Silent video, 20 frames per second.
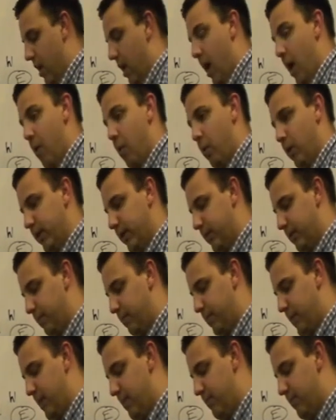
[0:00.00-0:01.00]
I want the
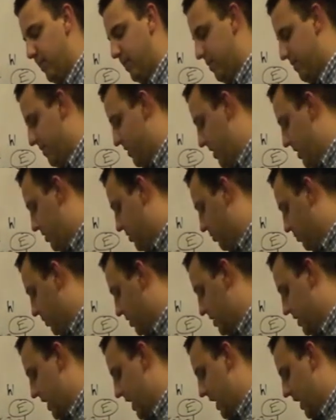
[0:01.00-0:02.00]
defensive end to
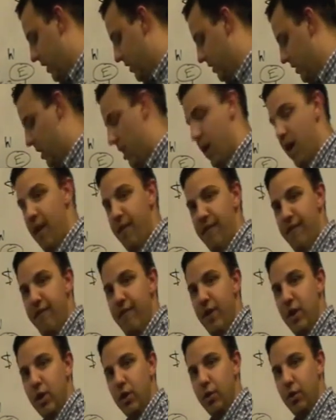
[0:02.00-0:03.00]
attack the
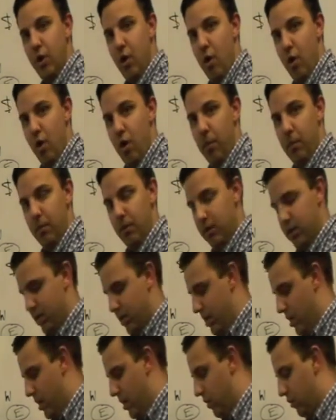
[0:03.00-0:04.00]
upfield arm.
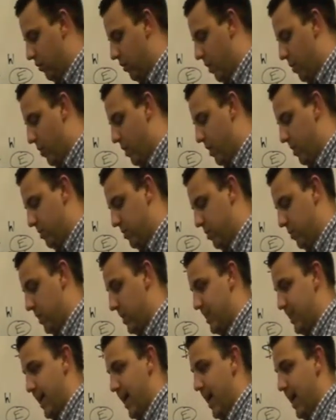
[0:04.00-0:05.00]
So I want him to
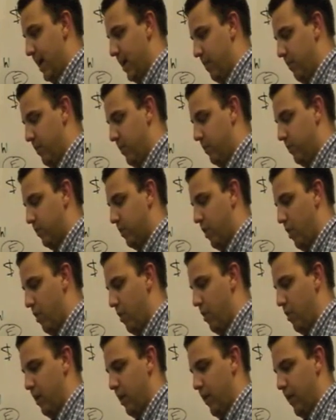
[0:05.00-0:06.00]
attack, if he's
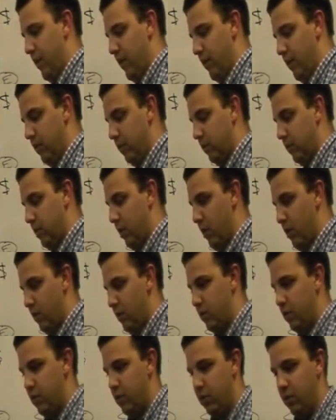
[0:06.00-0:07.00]
turned and he's
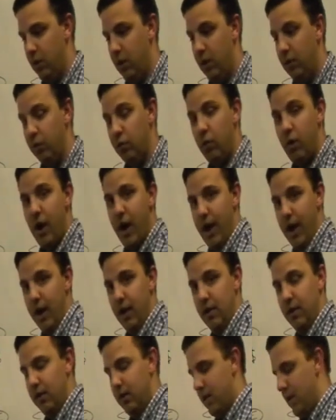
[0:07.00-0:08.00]
turned to his
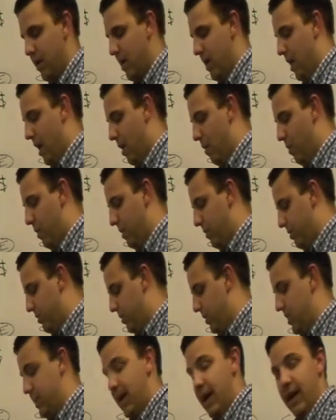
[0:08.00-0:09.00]
right, I want him
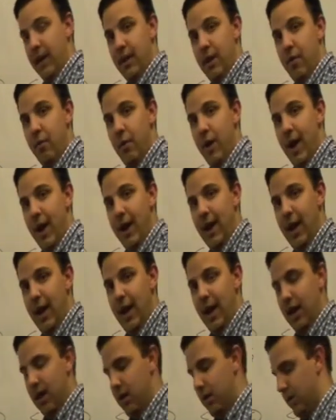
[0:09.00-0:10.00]
to attack that right
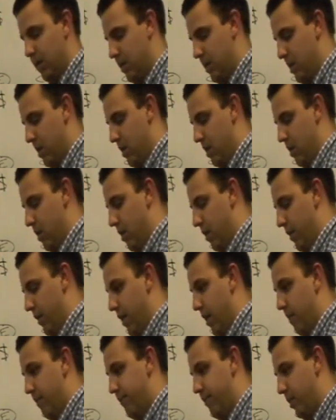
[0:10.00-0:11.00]
hand on the
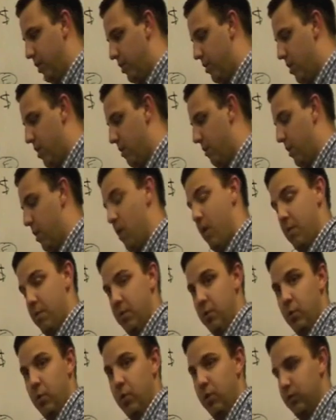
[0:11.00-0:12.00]
upfield arm, the arm
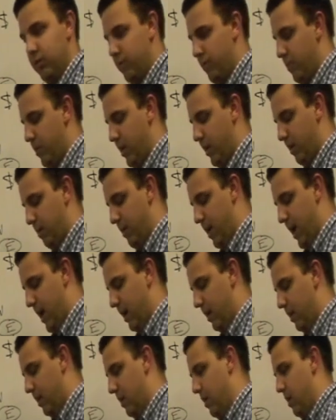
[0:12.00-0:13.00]
towards the running
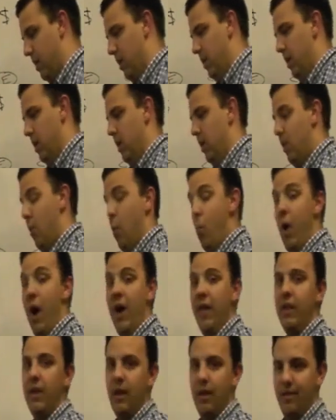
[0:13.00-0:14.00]
back. Now
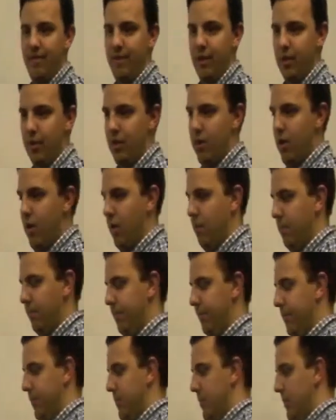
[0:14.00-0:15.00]
why the upfield arm?